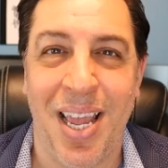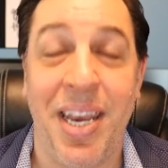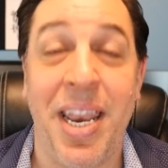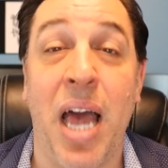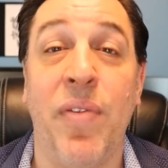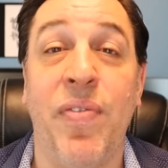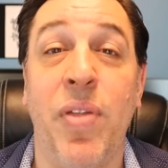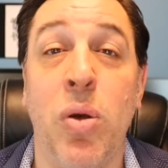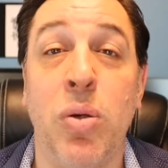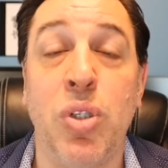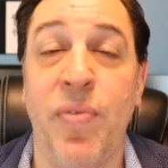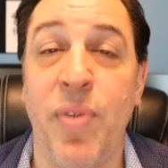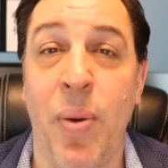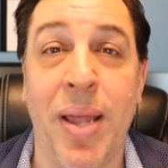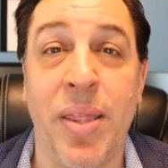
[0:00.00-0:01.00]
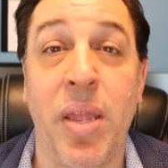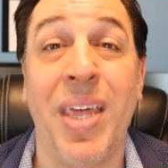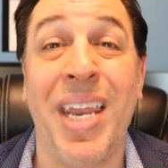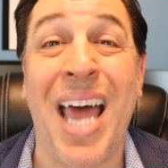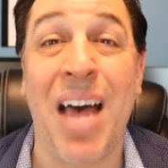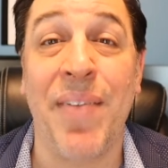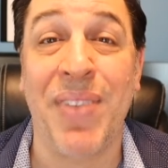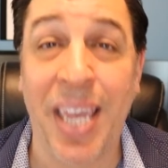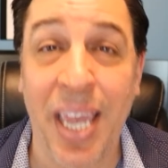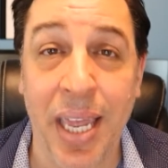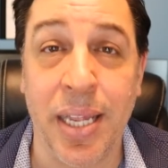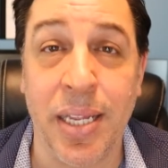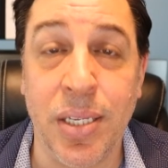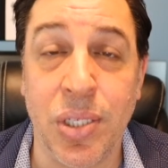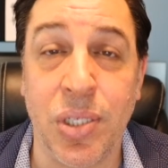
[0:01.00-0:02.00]
Now, for those of you out there that have
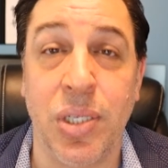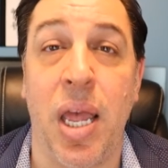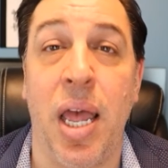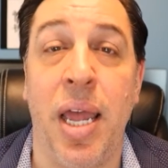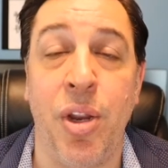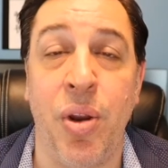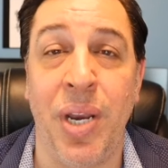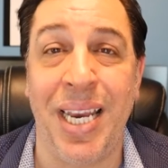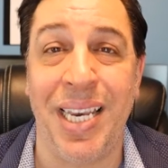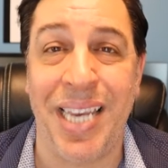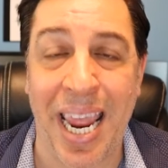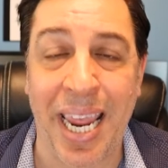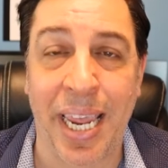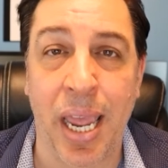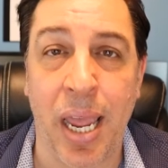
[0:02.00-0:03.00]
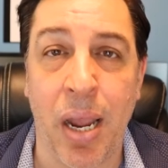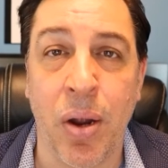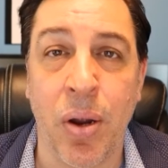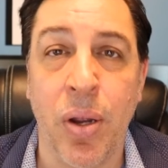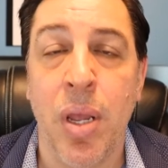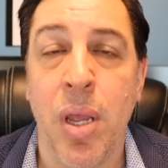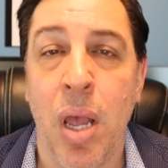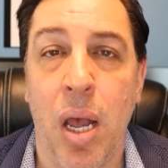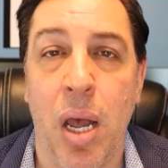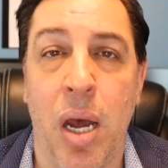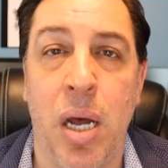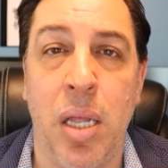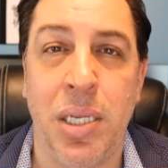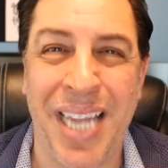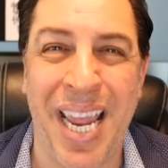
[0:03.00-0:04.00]
kids and you need daycare,
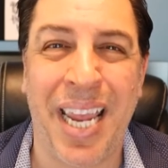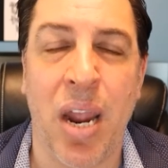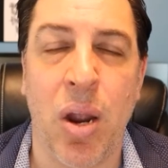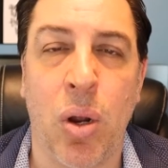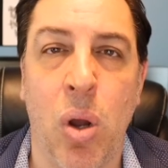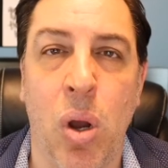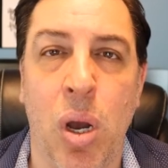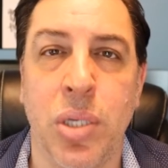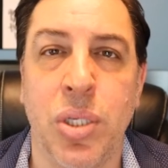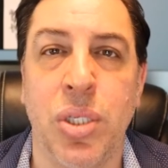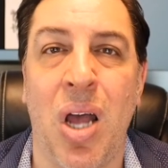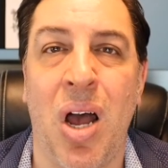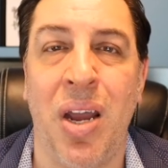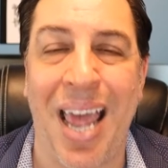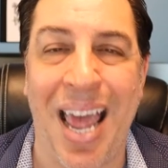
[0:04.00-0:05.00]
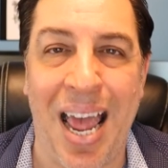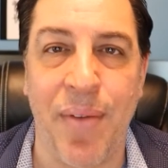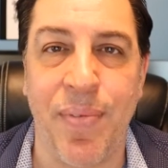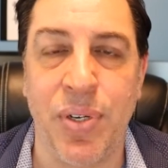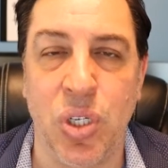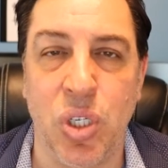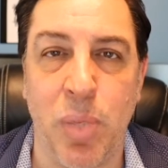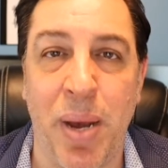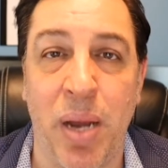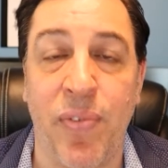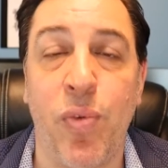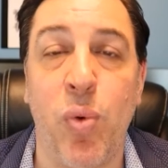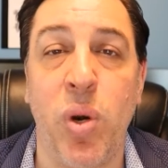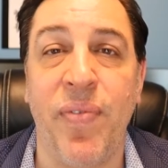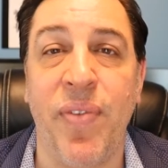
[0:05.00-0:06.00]
the daycare cost on average is about
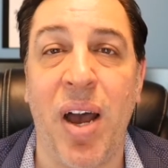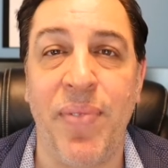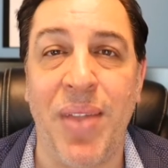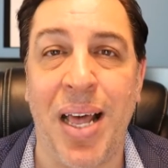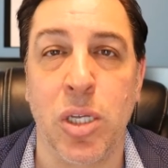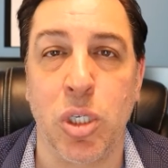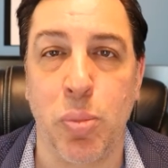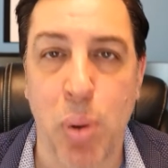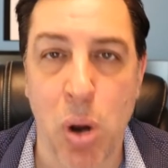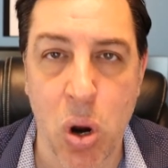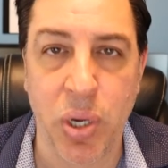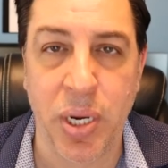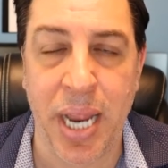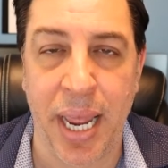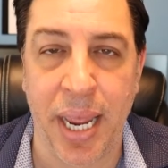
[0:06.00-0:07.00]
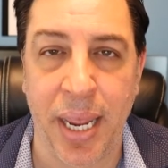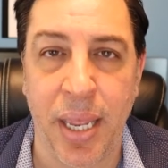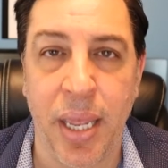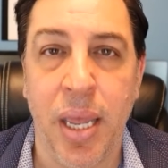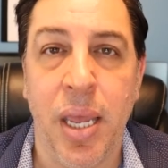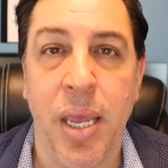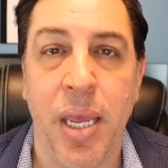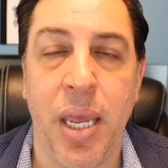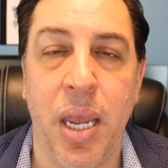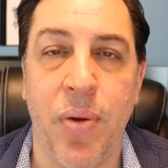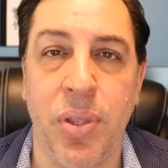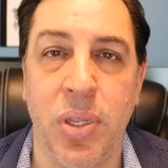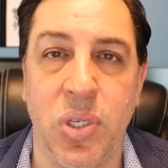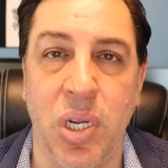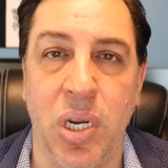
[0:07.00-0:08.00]
$45 per day here
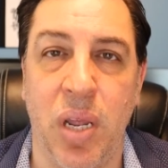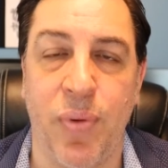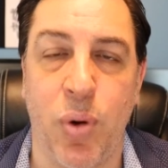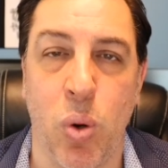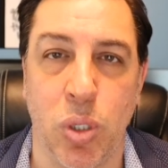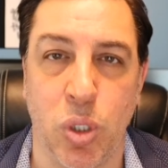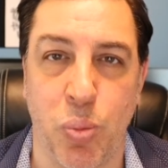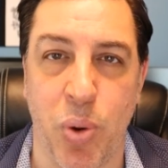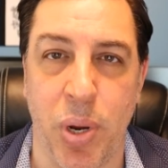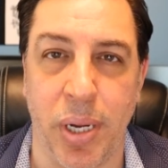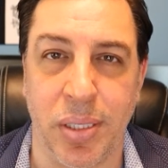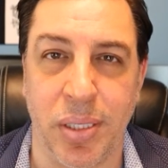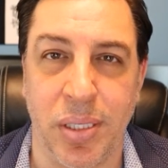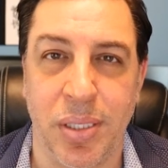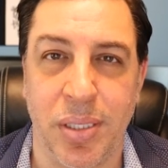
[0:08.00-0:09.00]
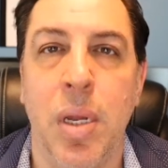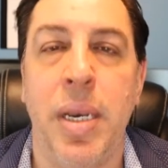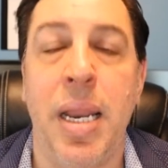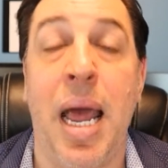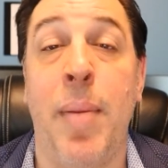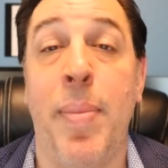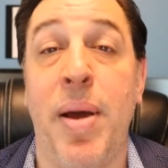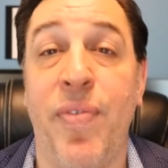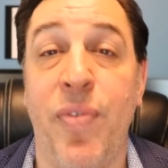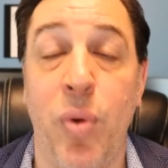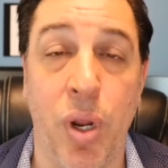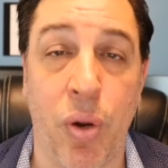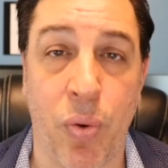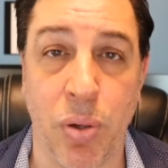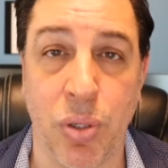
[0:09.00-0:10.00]
in the city of Coral Springs. Now, how about
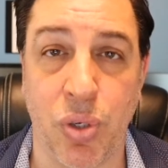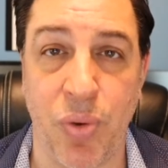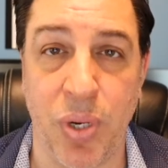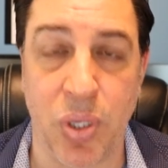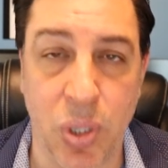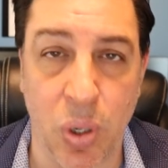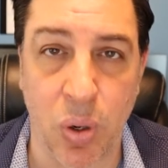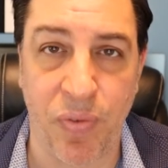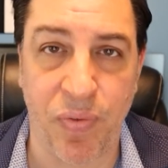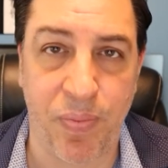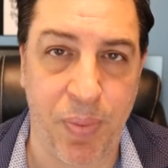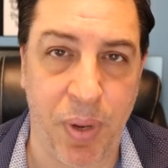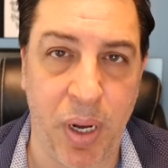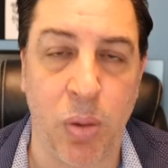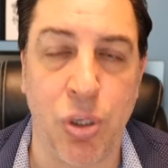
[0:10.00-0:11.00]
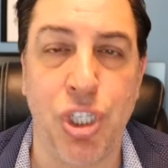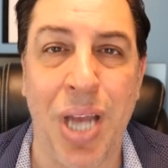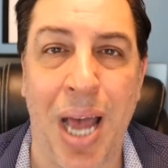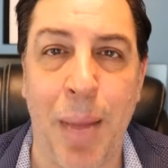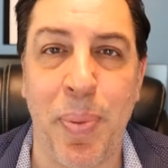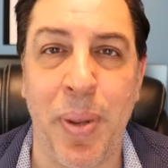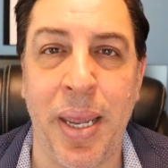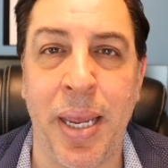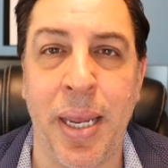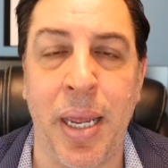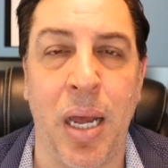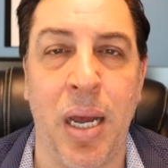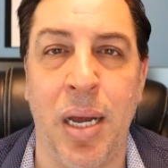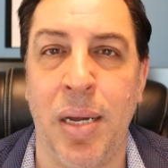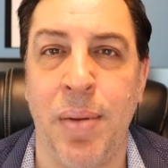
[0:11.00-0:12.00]
food and groceries? So, shopping
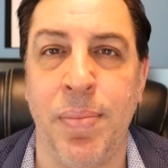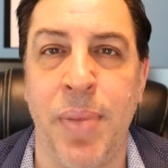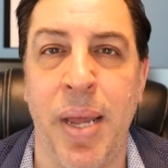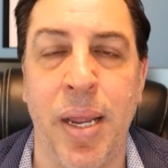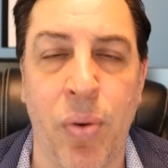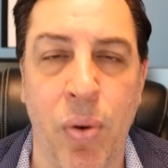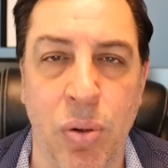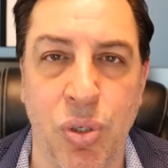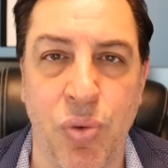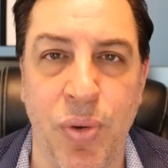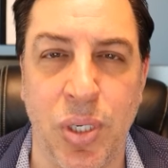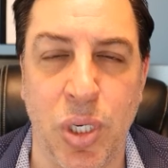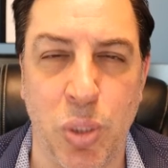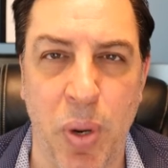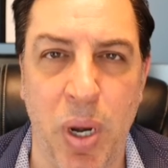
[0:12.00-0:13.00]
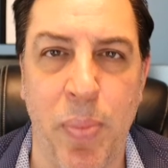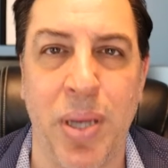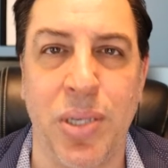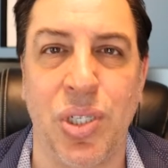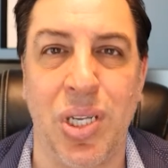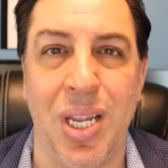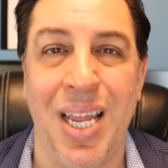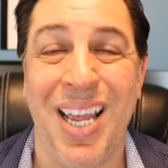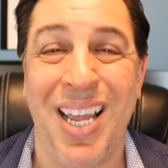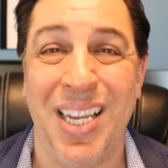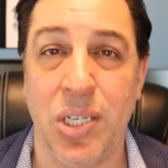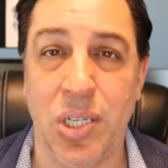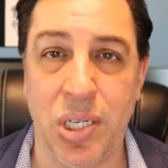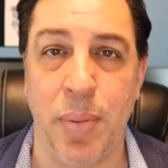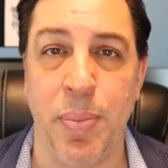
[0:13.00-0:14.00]
and groceries is pretty much
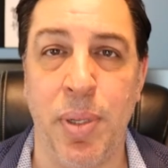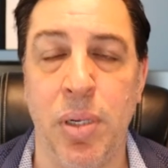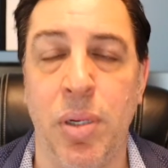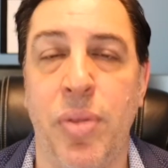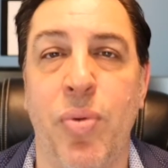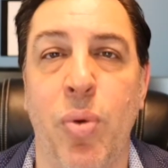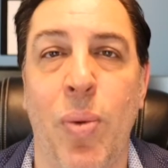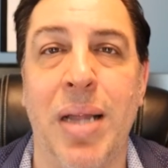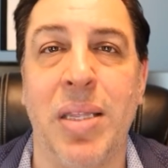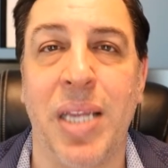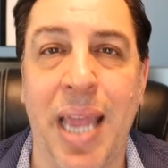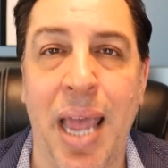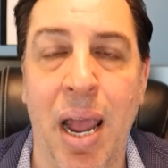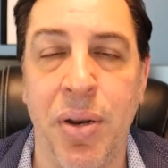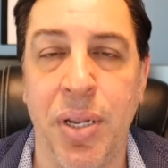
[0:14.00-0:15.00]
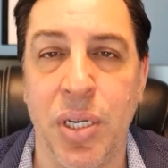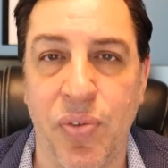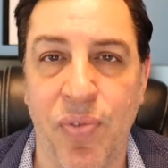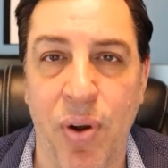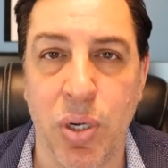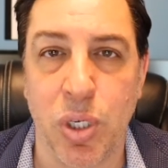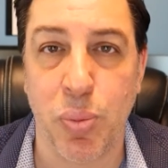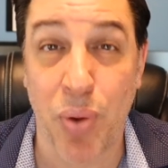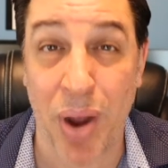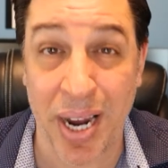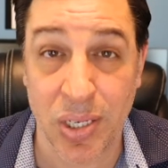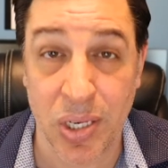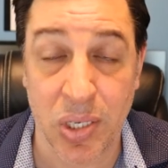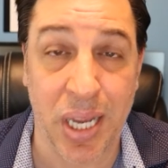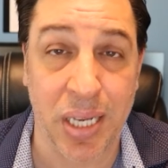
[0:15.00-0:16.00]
similar throughout the county as far as
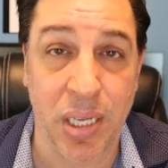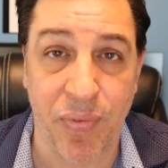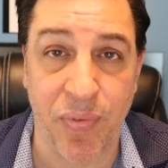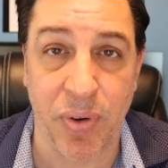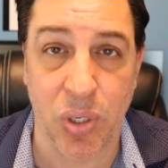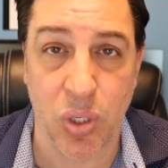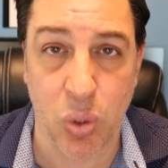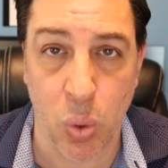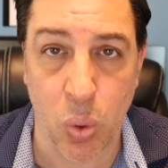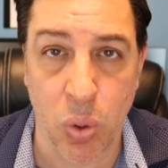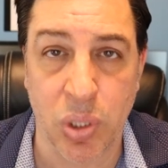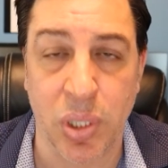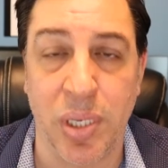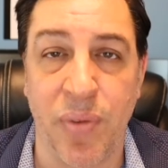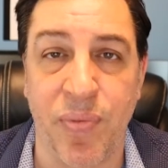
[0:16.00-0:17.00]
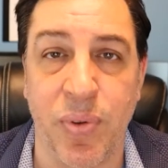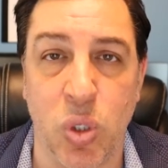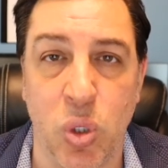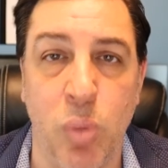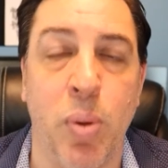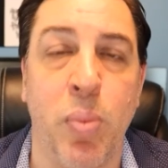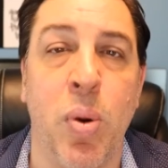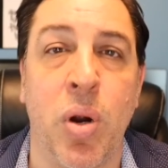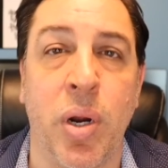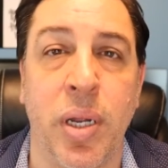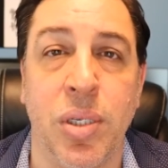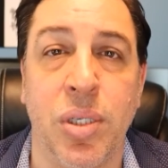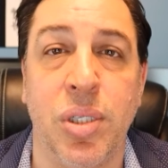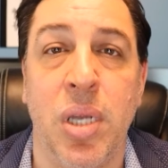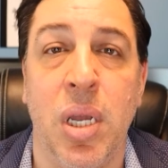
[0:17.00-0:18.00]
prices at different stores and different
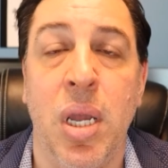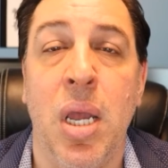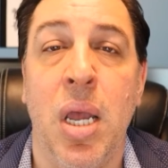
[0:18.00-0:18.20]
supermarkets.